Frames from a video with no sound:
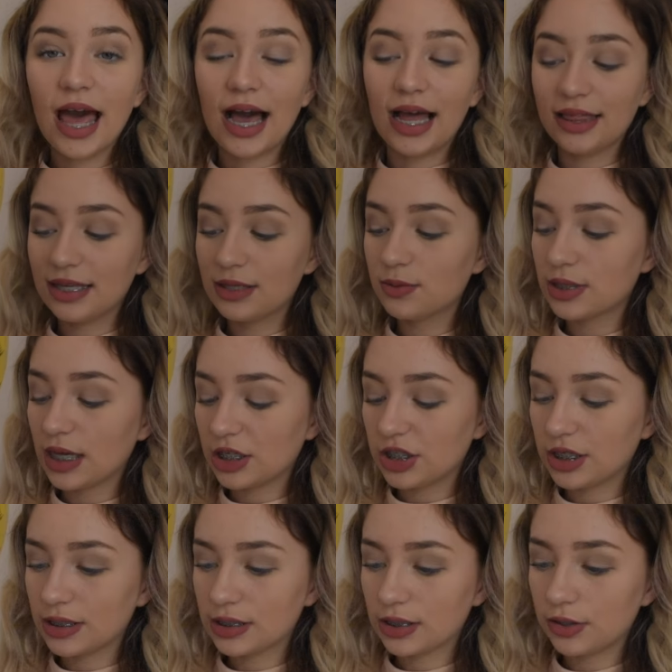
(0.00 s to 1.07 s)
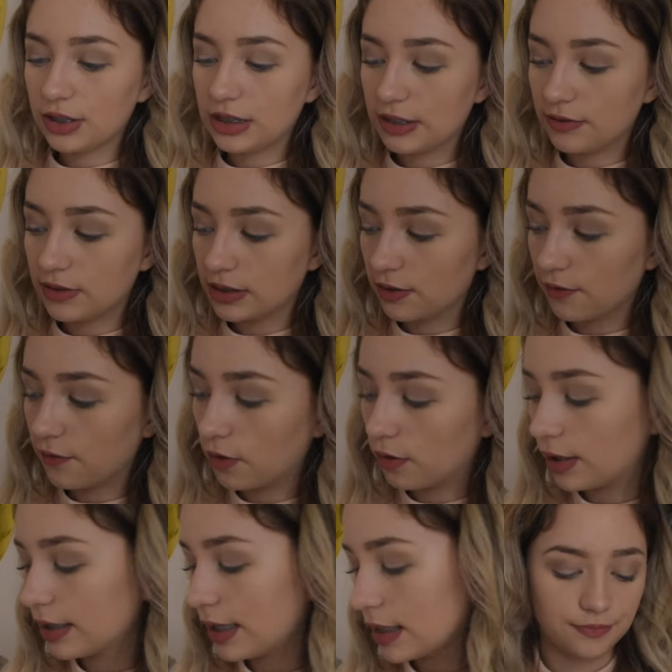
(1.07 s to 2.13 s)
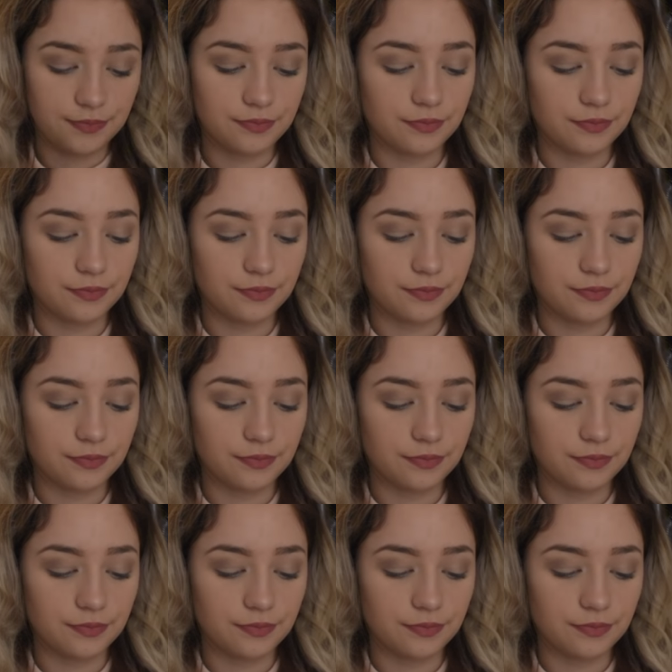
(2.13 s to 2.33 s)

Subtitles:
And this was actually exclusive to Sephora.